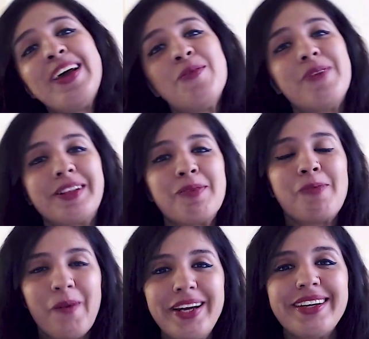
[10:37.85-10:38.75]
But the
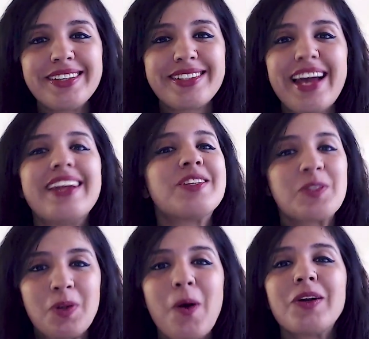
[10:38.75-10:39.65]
point is that it's
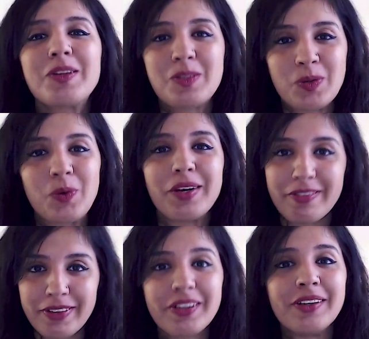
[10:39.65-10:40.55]
not so
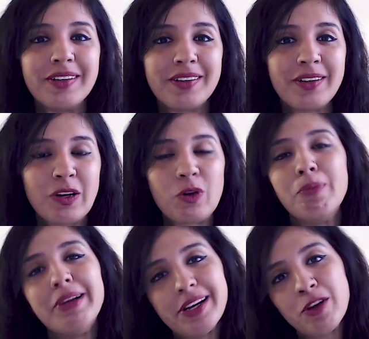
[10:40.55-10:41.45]
difficult to
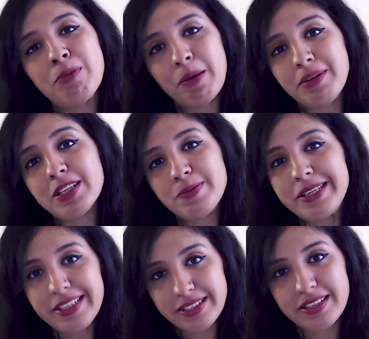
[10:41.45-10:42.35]
build your public
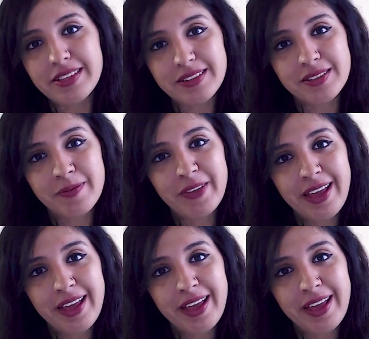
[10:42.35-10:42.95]
speaking skills.